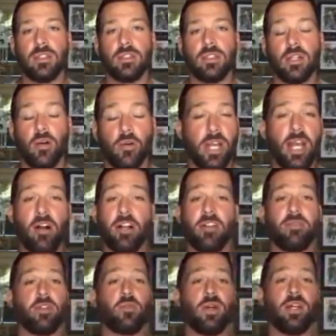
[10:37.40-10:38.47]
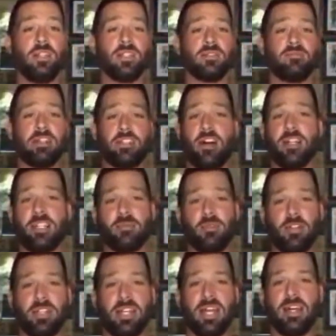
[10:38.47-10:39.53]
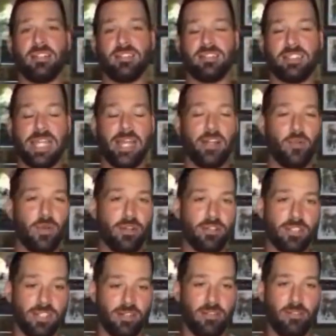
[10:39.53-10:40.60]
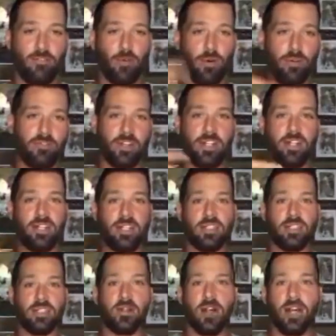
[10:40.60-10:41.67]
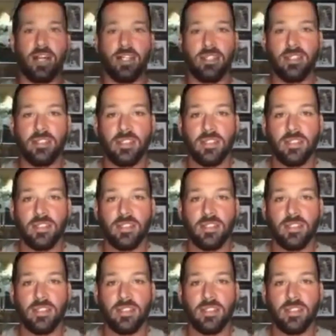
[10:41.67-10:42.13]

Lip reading: Okay, I'll give him to Willie. That's awesome. Look at that. Daniel Wilson forfeited his prize